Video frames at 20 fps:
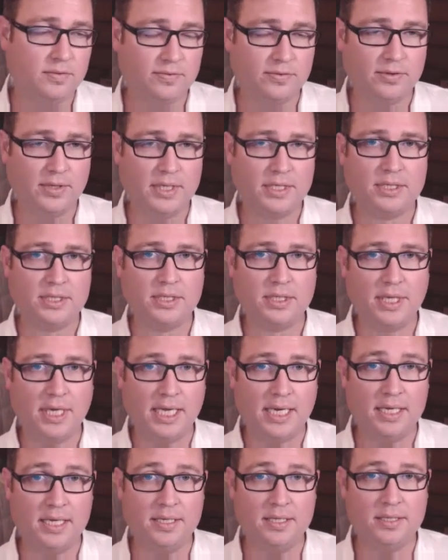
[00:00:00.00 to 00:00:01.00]
So for
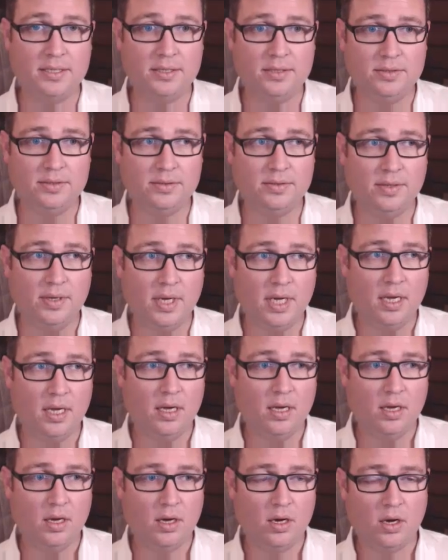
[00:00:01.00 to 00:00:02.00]
us to get into
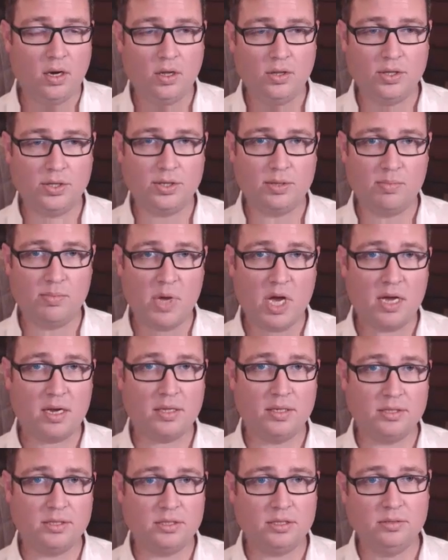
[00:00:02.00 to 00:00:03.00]
all that the
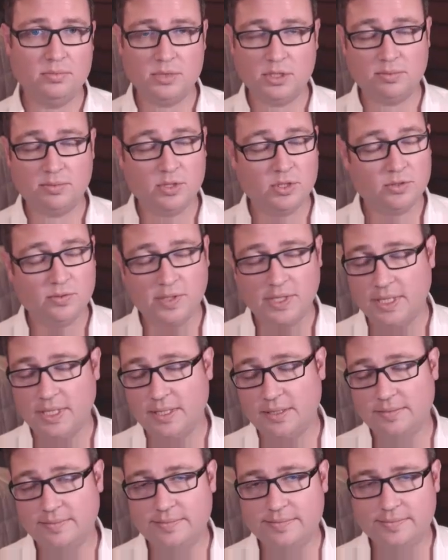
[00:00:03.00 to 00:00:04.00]
model assumes in
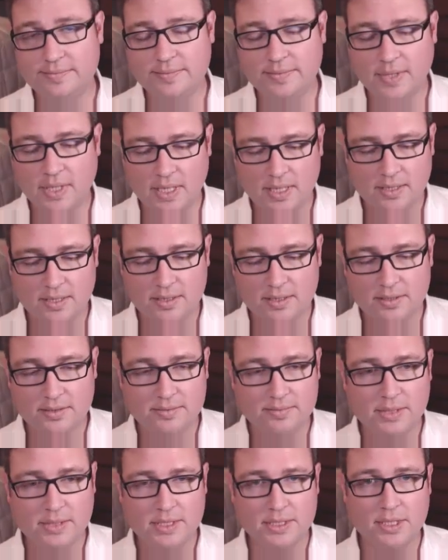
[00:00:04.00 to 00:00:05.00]
between
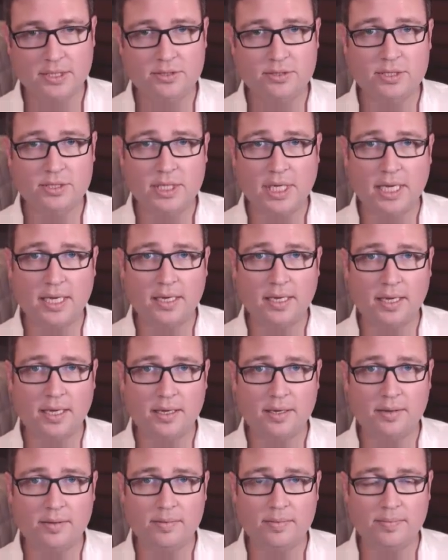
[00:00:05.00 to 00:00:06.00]
is
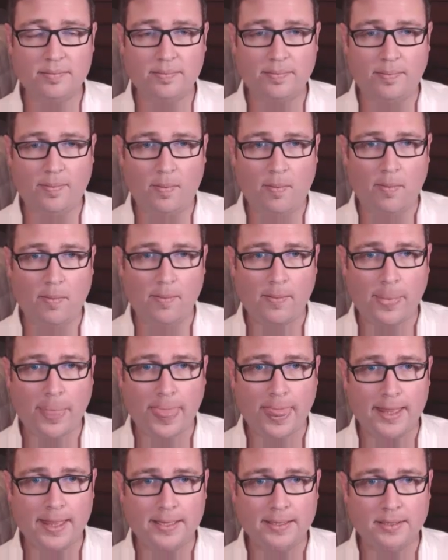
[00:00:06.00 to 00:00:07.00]
interesting and
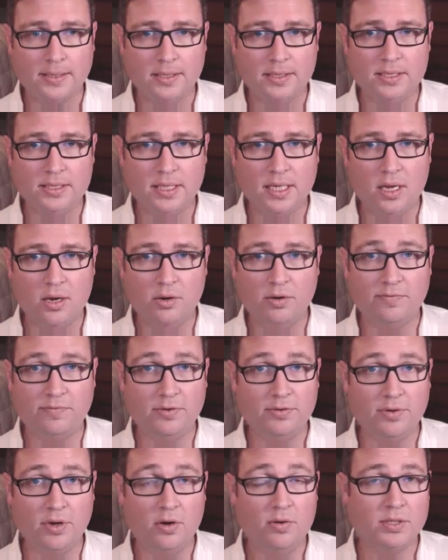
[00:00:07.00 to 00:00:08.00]
good to
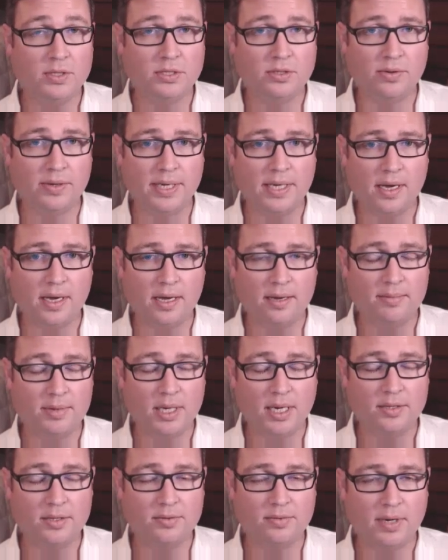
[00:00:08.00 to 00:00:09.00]
know if you know what's
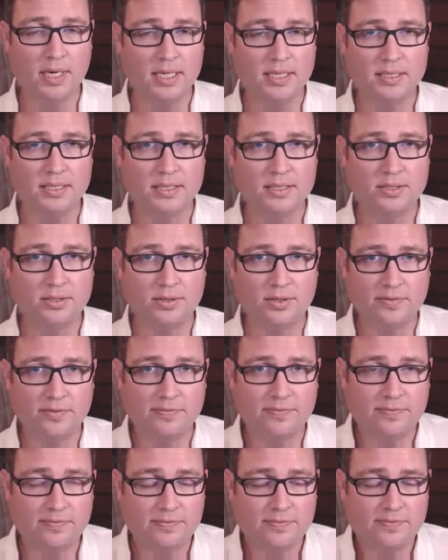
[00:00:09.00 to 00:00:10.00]
going on, but otherwise
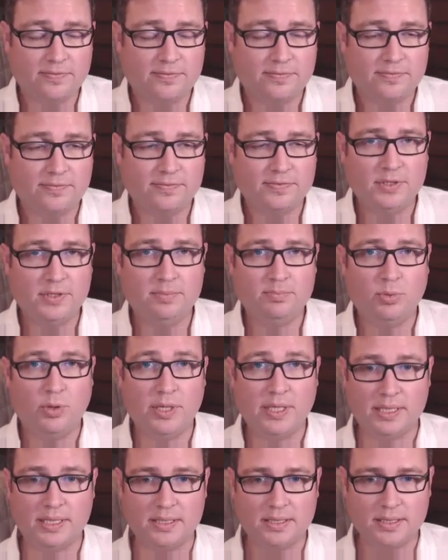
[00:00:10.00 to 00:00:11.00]
sort of
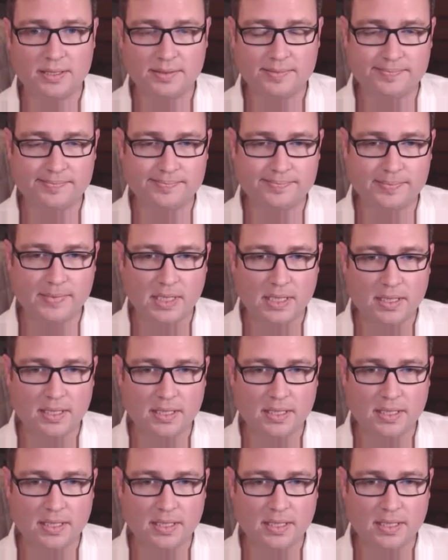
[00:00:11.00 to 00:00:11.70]
pointless.